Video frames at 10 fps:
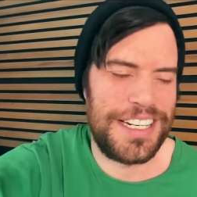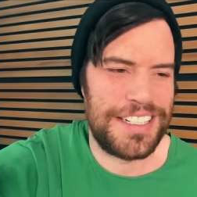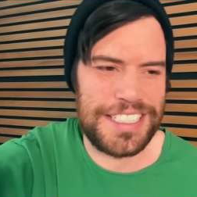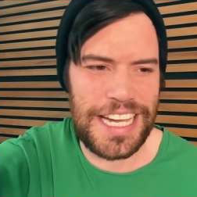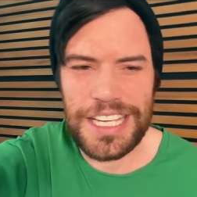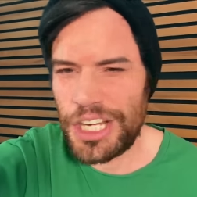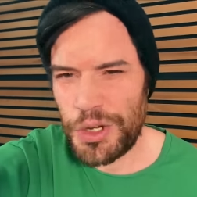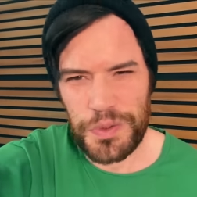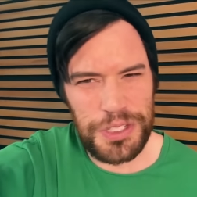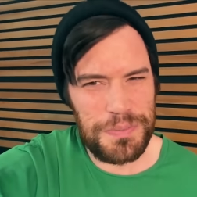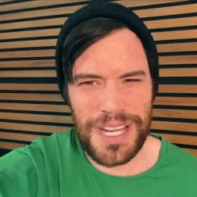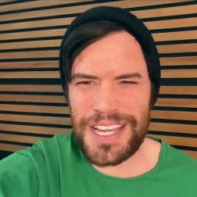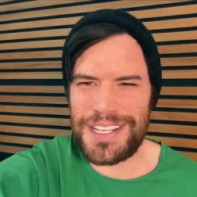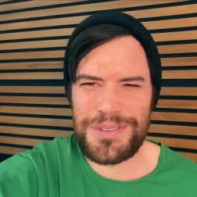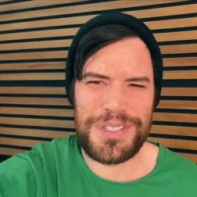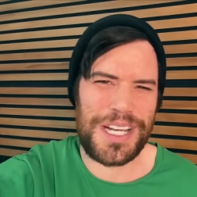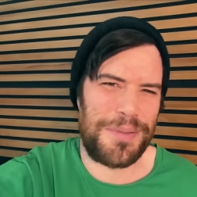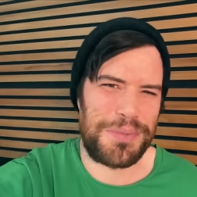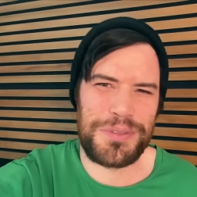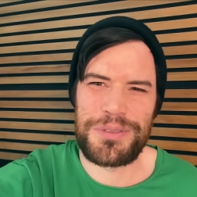And it was like, would you mind doing a
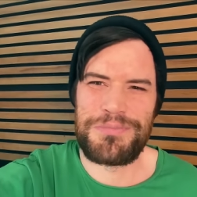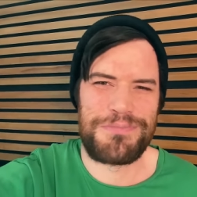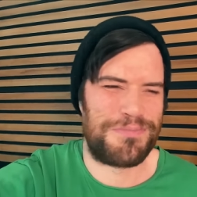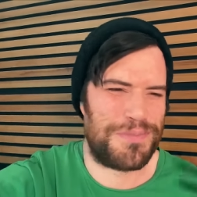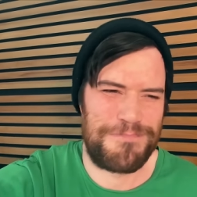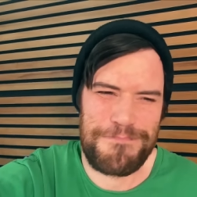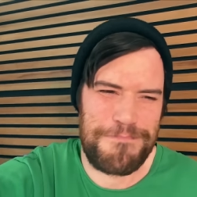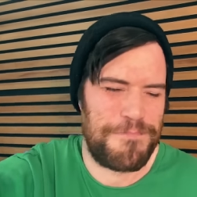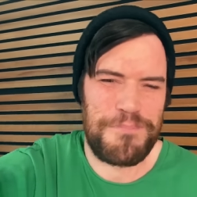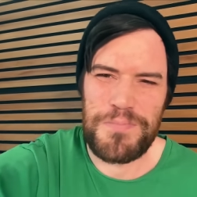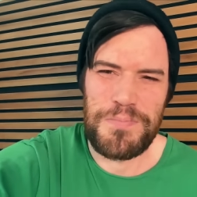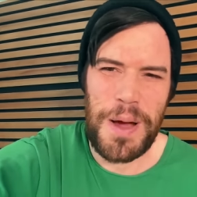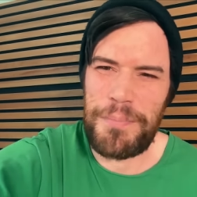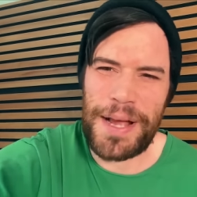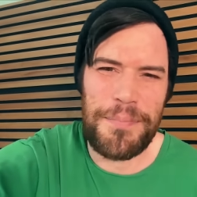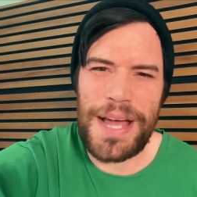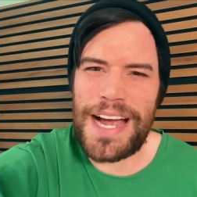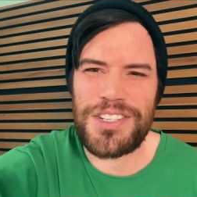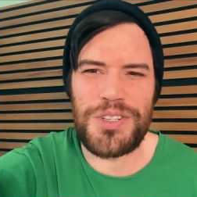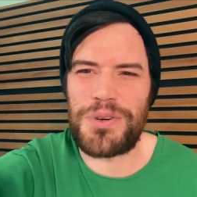couple, like a
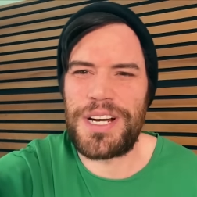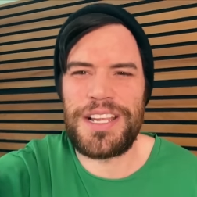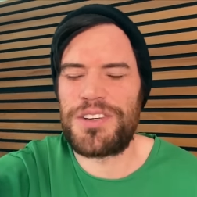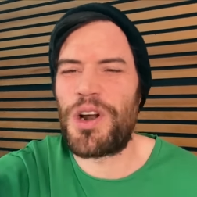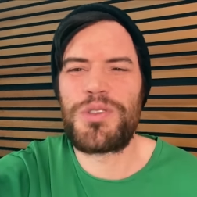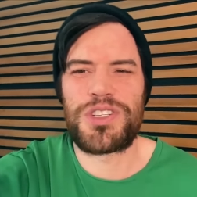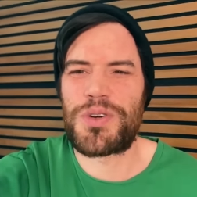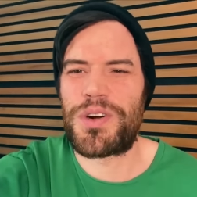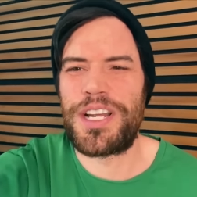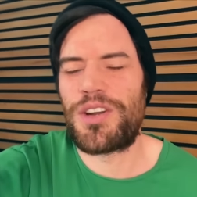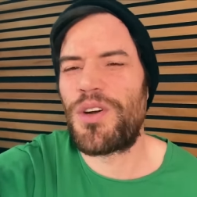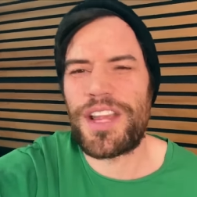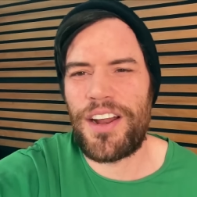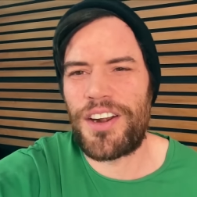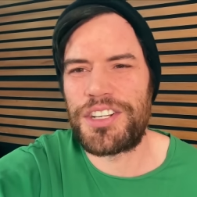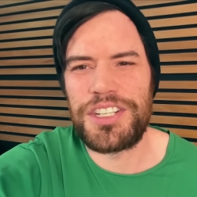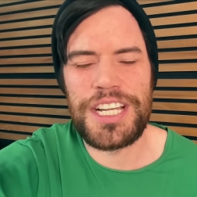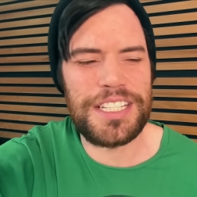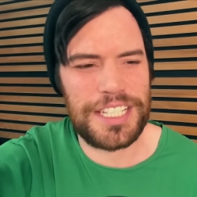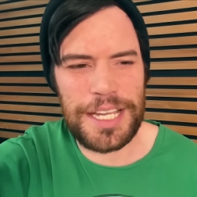backstory, your own story, your own character? You
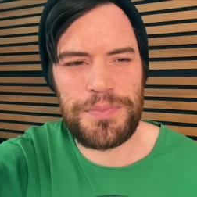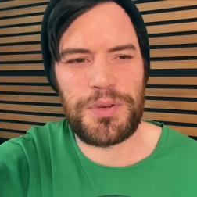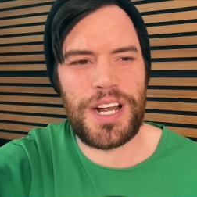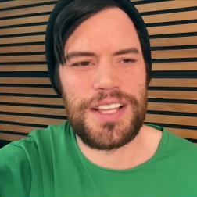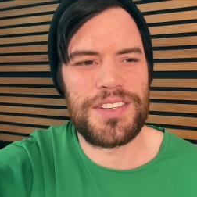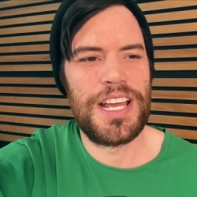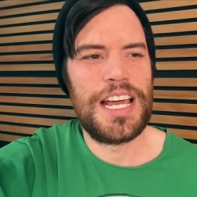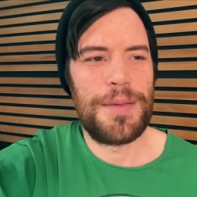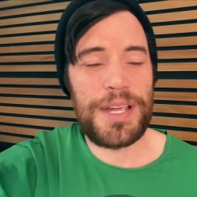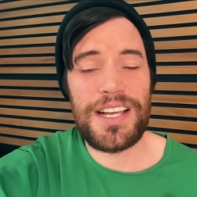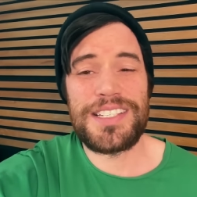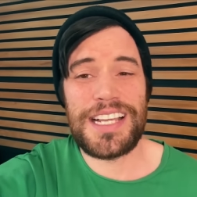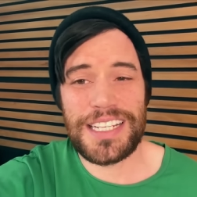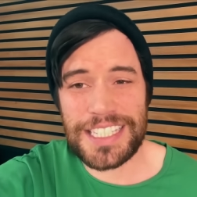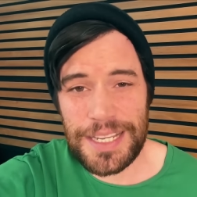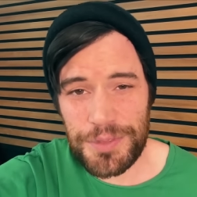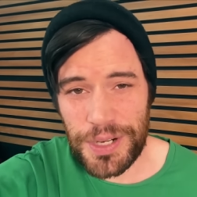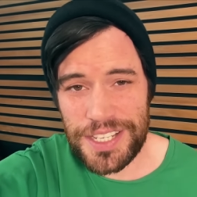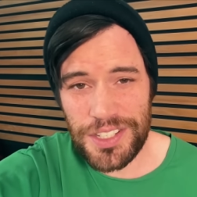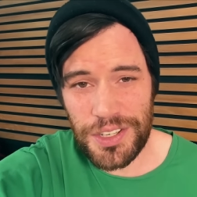get to keep the rights. And because he got to keep the
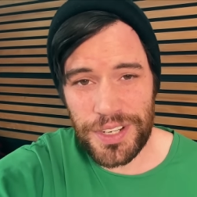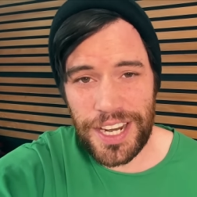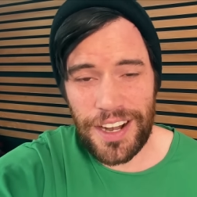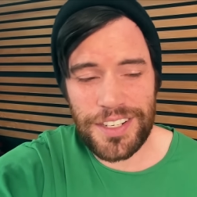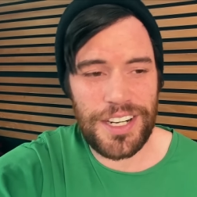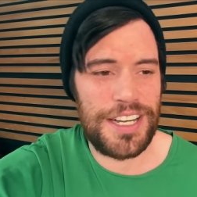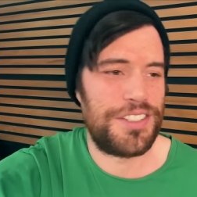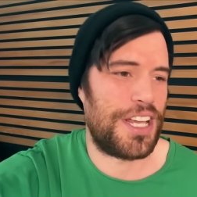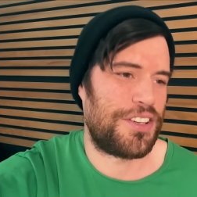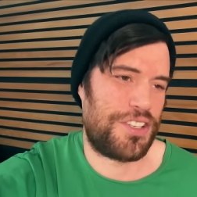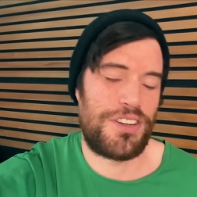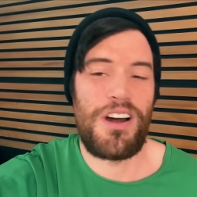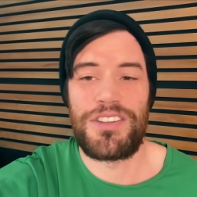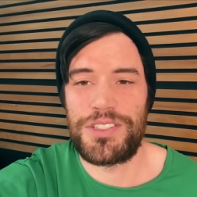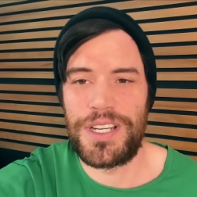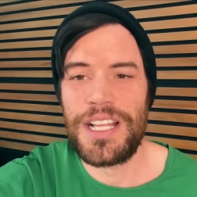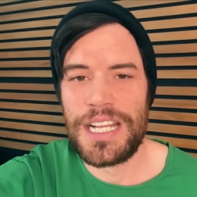rights of his own character, he's like, sure, I'll do it.